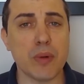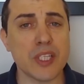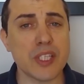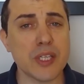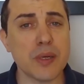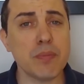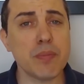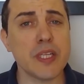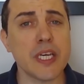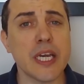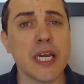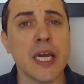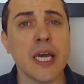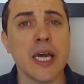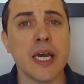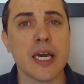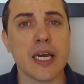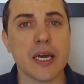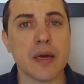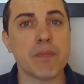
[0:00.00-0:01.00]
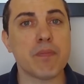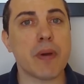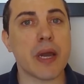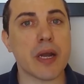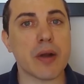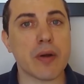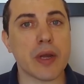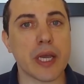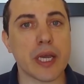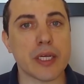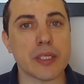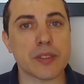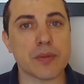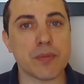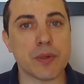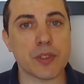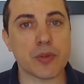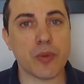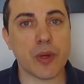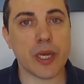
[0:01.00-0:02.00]
But simply comparing
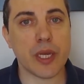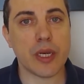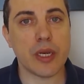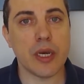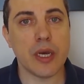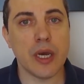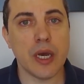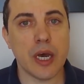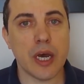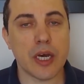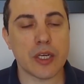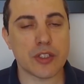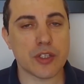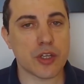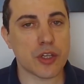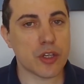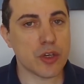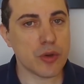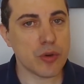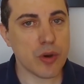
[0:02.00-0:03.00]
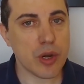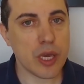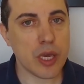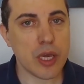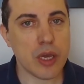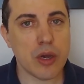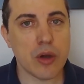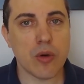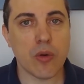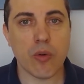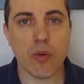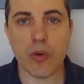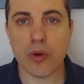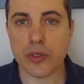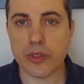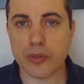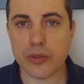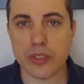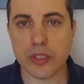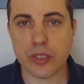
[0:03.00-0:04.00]
it between a security
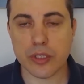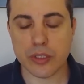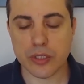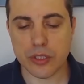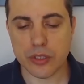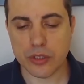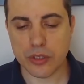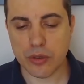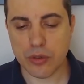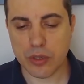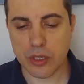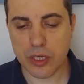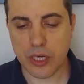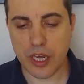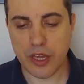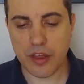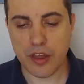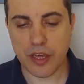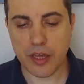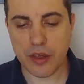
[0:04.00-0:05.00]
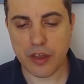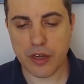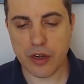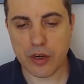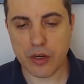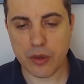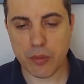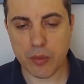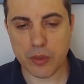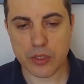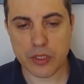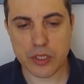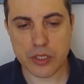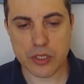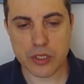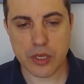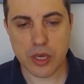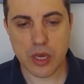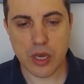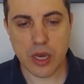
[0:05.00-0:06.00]
or utility token, I think the argument
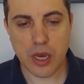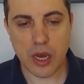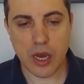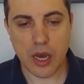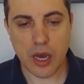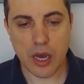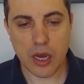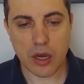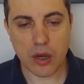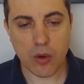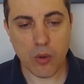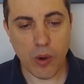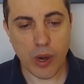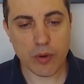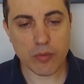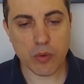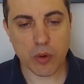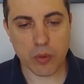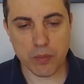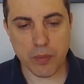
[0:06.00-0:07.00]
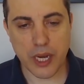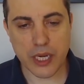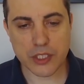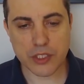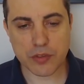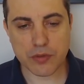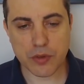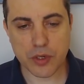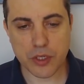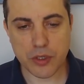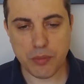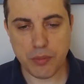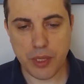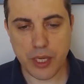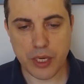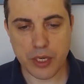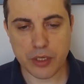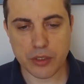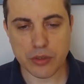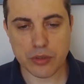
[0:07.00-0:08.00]
is quite robust for it
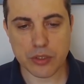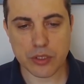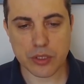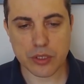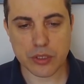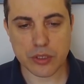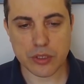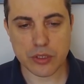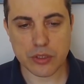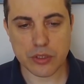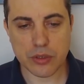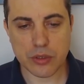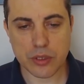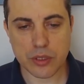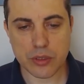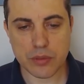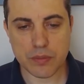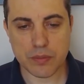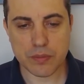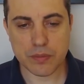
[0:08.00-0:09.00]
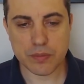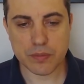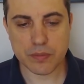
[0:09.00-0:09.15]
being a utility token.